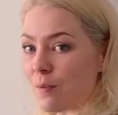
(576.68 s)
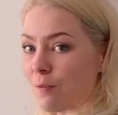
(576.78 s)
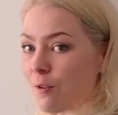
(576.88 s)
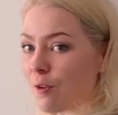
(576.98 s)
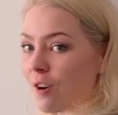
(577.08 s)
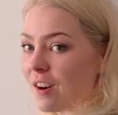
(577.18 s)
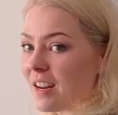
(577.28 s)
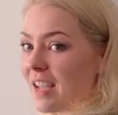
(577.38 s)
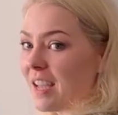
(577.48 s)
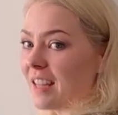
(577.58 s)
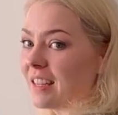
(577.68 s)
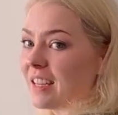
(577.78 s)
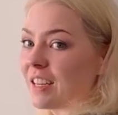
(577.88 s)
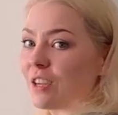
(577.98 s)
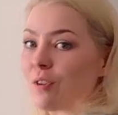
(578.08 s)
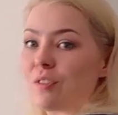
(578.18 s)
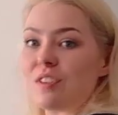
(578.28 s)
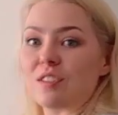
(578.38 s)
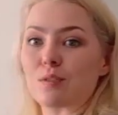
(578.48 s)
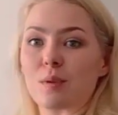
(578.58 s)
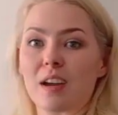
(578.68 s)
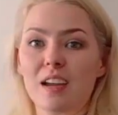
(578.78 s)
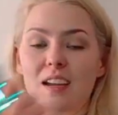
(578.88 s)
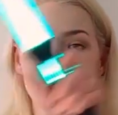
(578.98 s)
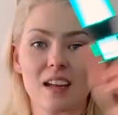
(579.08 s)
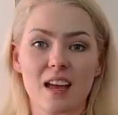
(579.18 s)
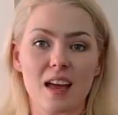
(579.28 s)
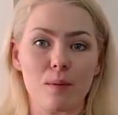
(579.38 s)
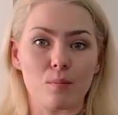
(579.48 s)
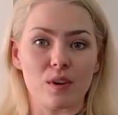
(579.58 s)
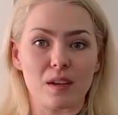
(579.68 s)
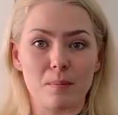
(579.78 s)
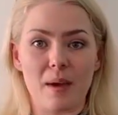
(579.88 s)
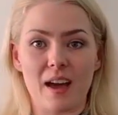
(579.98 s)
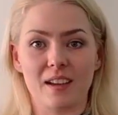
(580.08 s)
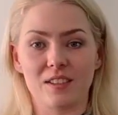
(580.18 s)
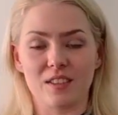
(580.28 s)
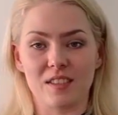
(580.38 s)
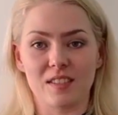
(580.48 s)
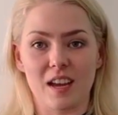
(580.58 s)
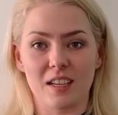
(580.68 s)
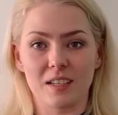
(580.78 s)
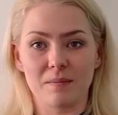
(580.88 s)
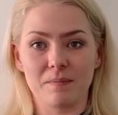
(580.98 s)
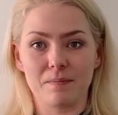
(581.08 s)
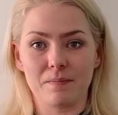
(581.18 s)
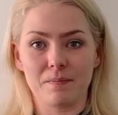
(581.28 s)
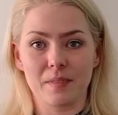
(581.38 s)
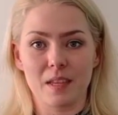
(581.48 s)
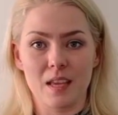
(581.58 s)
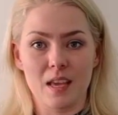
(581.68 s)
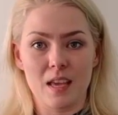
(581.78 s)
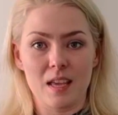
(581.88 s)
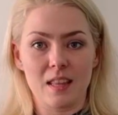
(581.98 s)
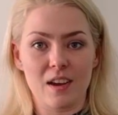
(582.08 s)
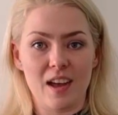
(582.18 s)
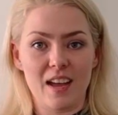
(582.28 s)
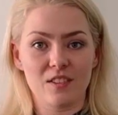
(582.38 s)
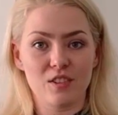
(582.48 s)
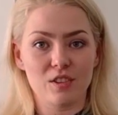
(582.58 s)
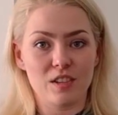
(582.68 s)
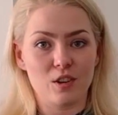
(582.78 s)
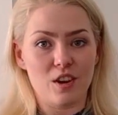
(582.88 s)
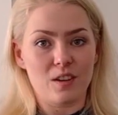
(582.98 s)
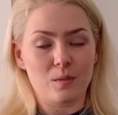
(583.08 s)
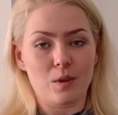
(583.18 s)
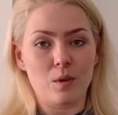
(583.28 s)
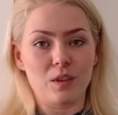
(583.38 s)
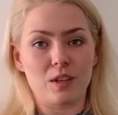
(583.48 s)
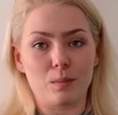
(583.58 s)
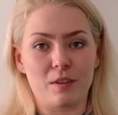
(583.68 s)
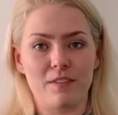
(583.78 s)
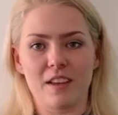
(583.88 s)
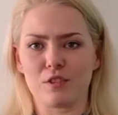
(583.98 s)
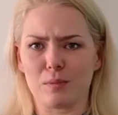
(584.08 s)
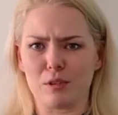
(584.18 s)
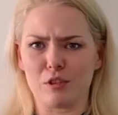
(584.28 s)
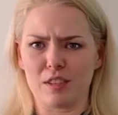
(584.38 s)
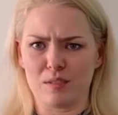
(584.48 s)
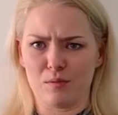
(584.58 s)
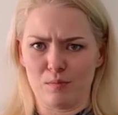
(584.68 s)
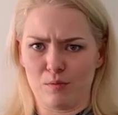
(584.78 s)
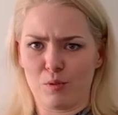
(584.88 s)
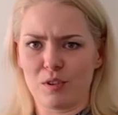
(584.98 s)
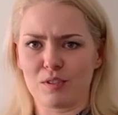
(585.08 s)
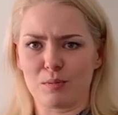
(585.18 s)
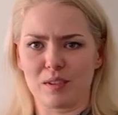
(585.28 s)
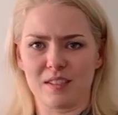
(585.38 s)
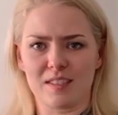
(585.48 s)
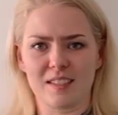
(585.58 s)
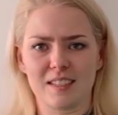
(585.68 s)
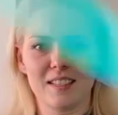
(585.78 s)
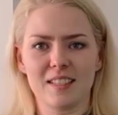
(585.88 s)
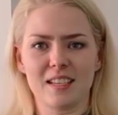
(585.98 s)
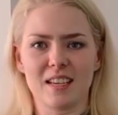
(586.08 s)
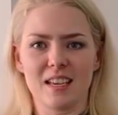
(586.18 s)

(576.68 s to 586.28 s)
forward, and let it go this way, and bring it back to the side. Now, as you go a little bit faster, let me try this from forward so it's consistent.